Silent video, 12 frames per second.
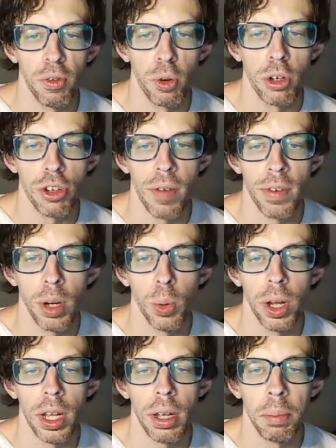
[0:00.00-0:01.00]
Before driving
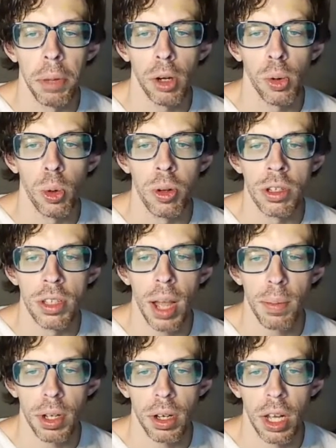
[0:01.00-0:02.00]
away, McElroy
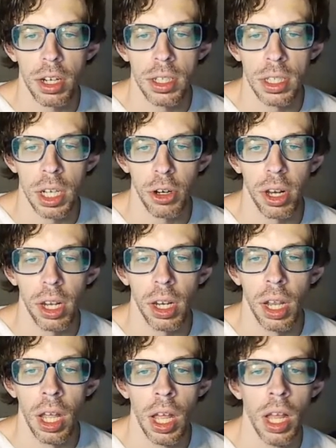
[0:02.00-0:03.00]
stopped to light a cigarette.
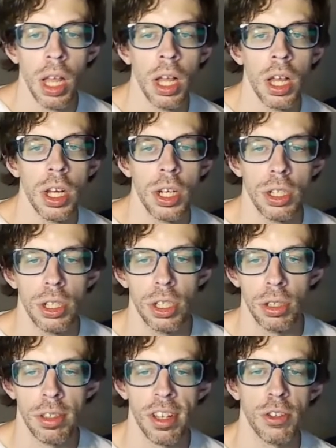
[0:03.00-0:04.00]

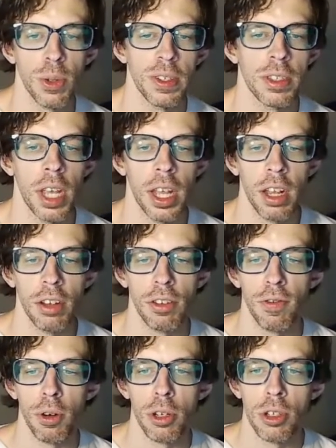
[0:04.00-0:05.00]
Just as he was taking his
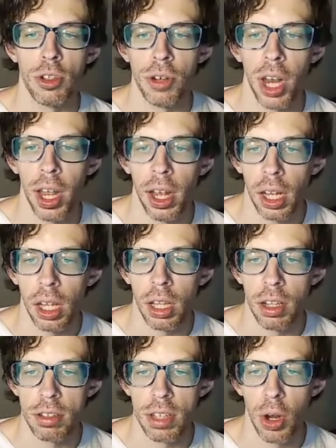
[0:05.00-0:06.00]
first drag,
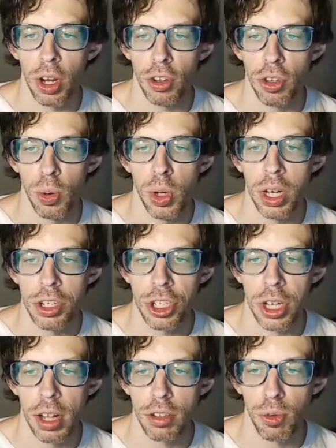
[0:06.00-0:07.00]
the sound of 2
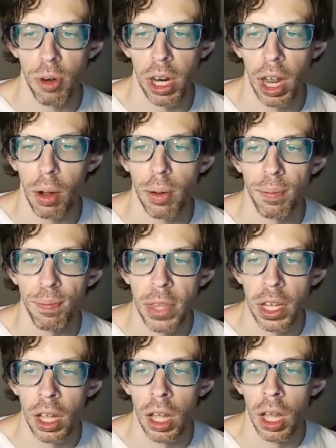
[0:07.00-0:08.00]
gunshots rang out.
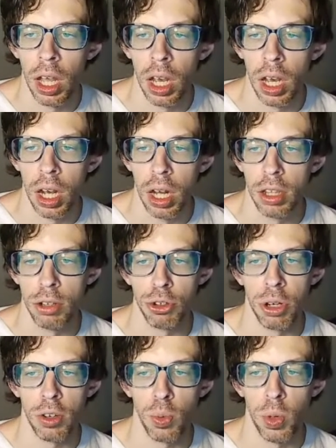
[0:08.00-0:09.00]
The
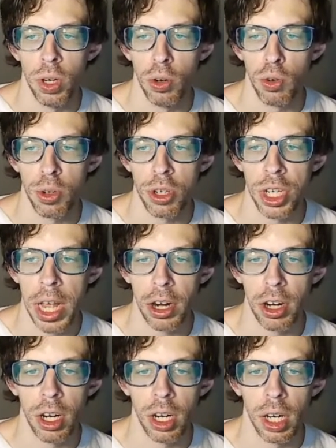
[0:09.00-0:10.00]
truck's windows were
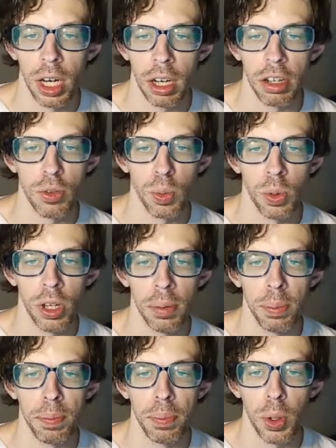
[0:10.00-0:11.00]
shattered. At least one of
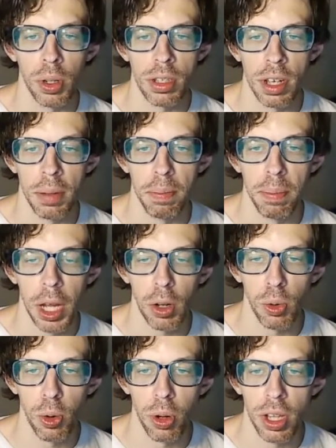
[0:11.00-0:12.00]
the bullets hit
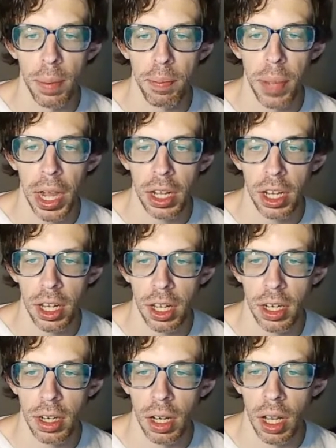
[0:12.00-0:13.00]
McElroy in the back of the
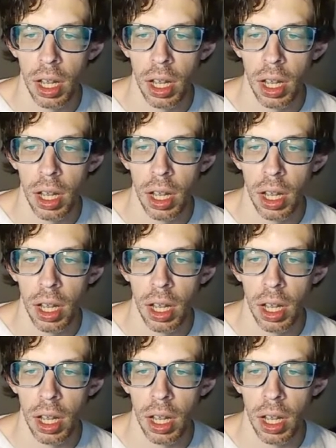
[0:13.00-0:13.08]
head.